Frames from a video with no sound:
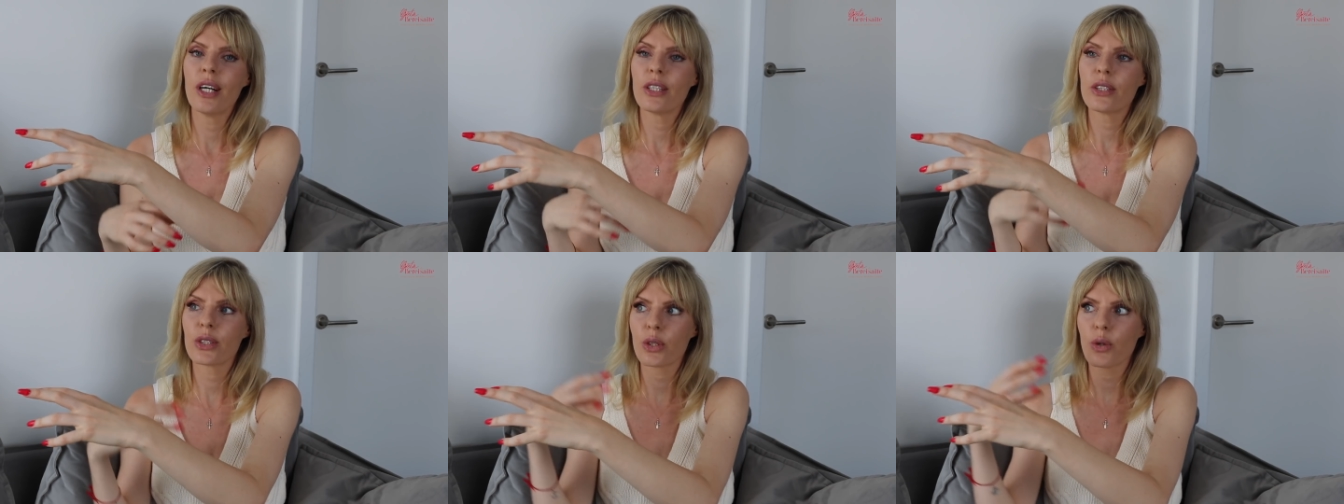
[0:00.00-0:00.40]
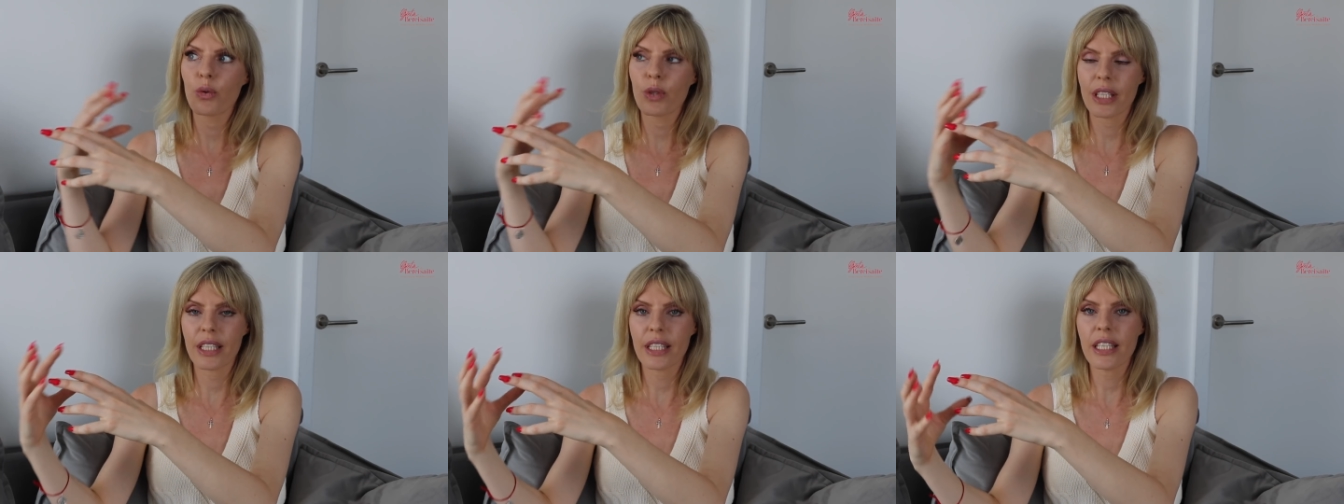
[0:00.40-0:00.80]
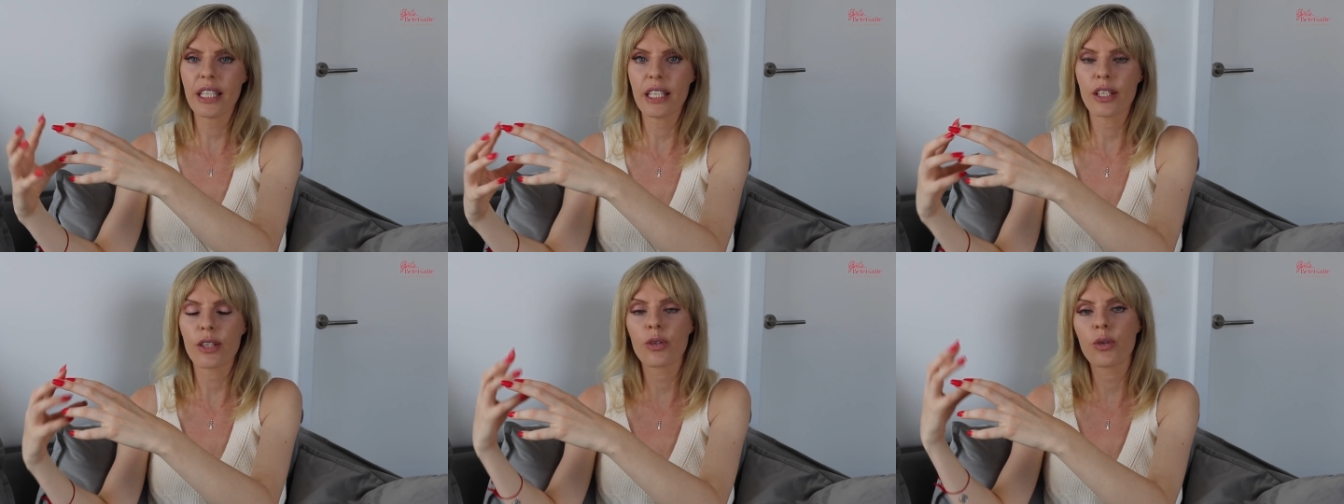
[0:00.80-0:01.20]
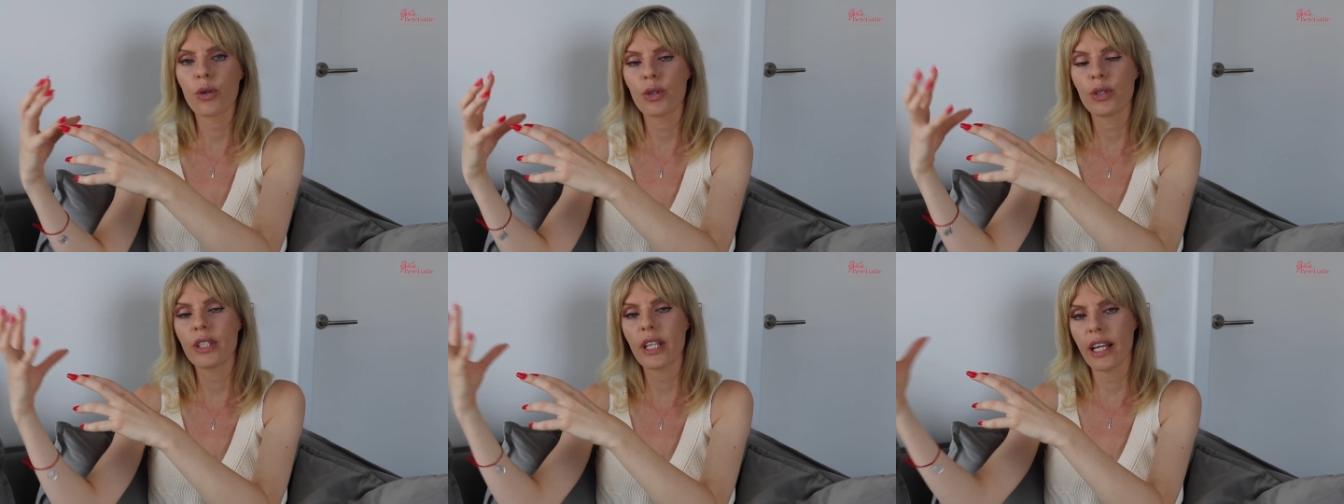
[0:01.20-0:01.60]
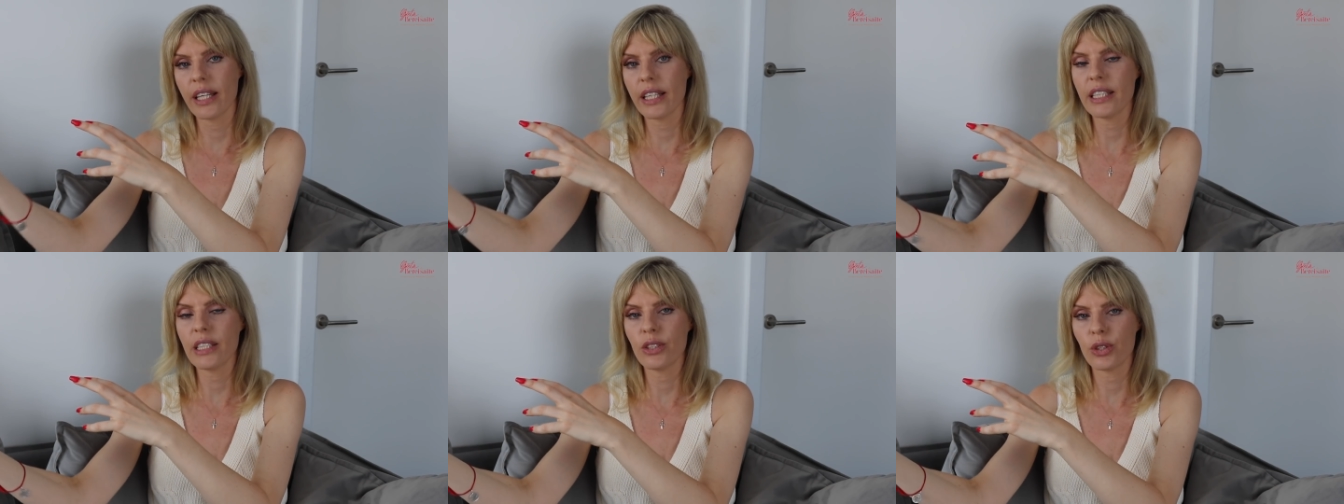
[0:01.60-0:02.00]
so he could
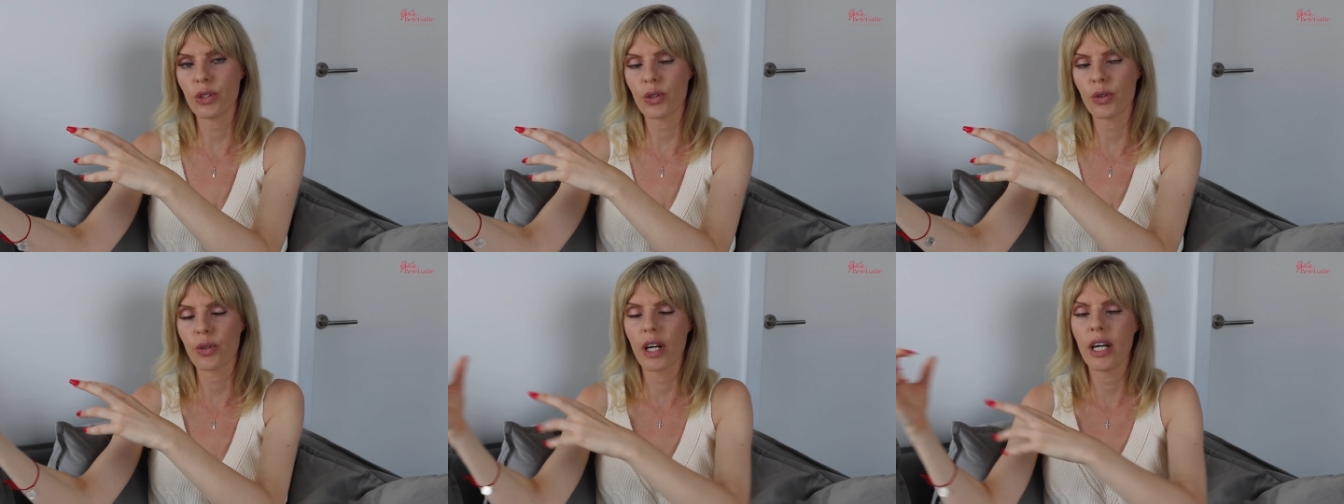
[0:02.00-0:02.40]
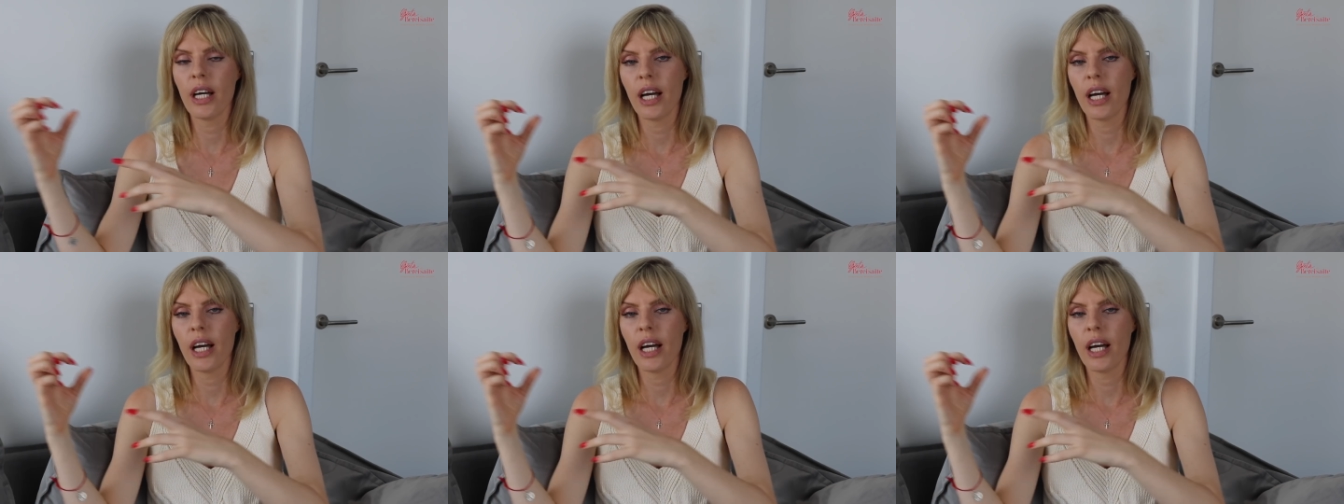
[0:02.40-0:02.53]
lead you.